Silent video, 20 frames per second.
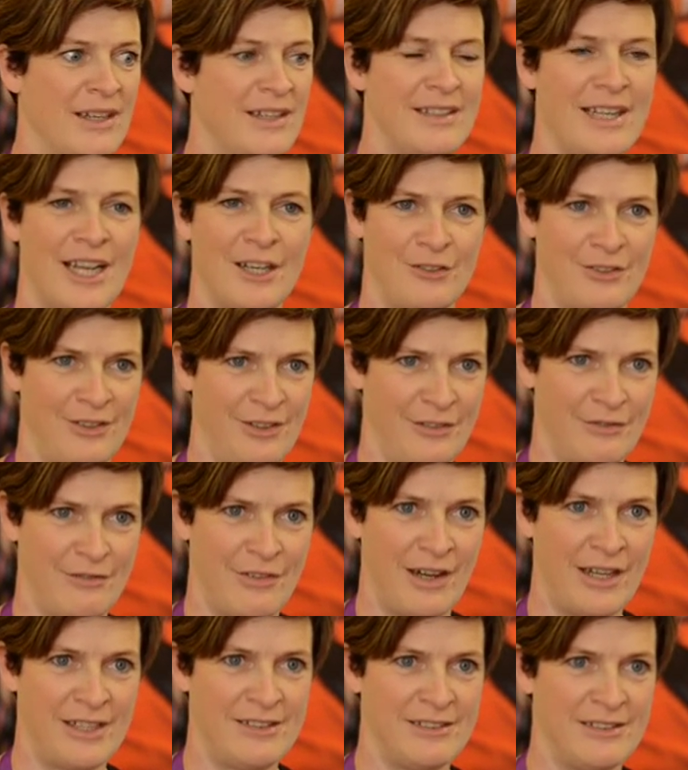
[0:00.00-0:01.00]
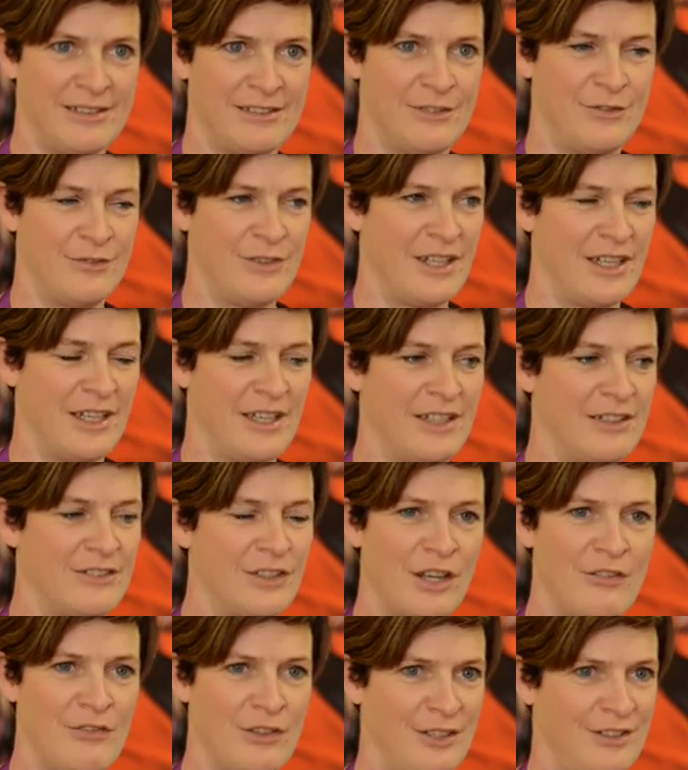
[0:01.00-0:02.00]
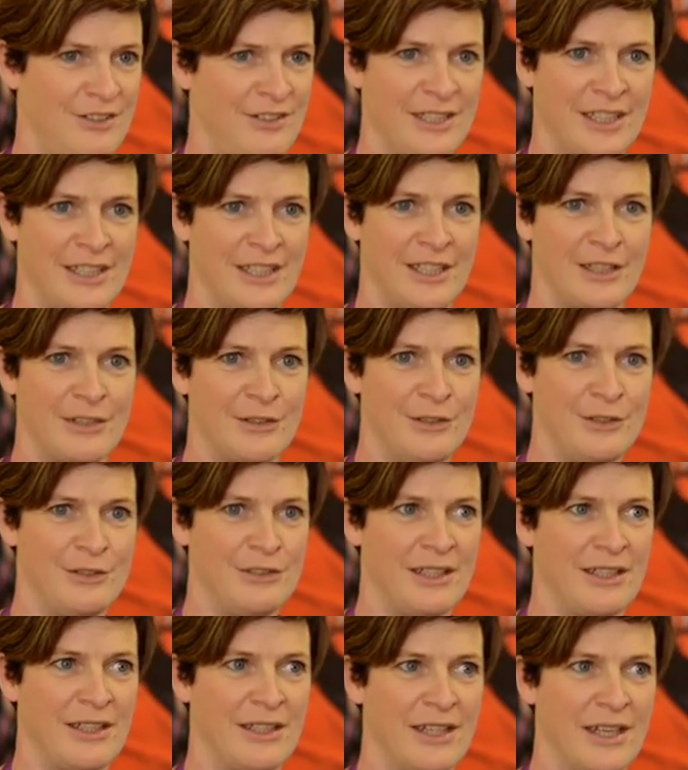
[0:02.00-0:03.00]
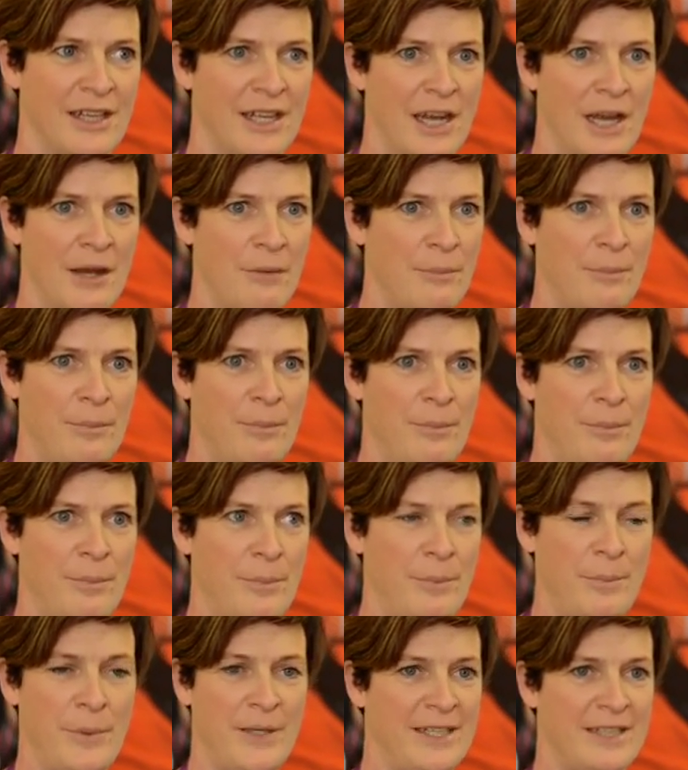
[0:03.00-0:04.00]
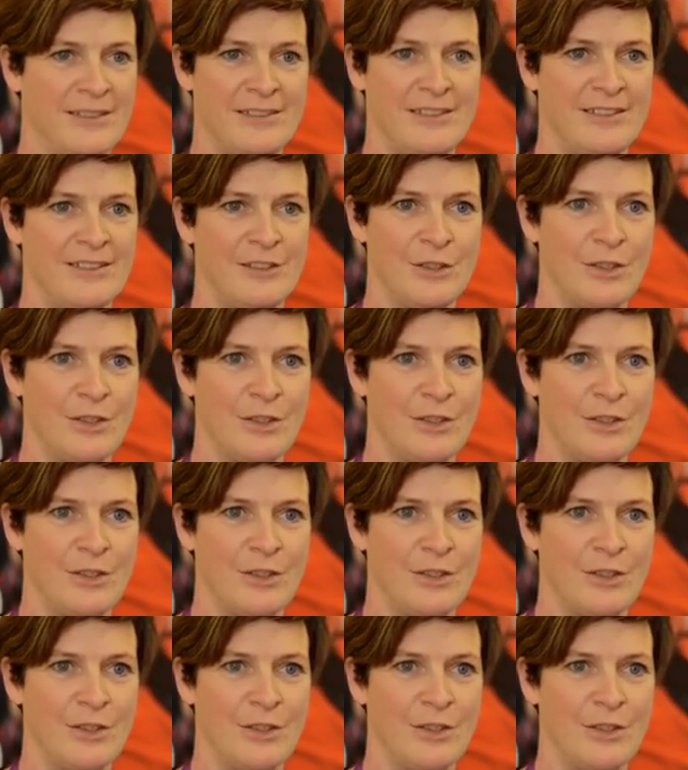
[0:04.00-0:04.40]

national advisors for diversity and inclusion because it's a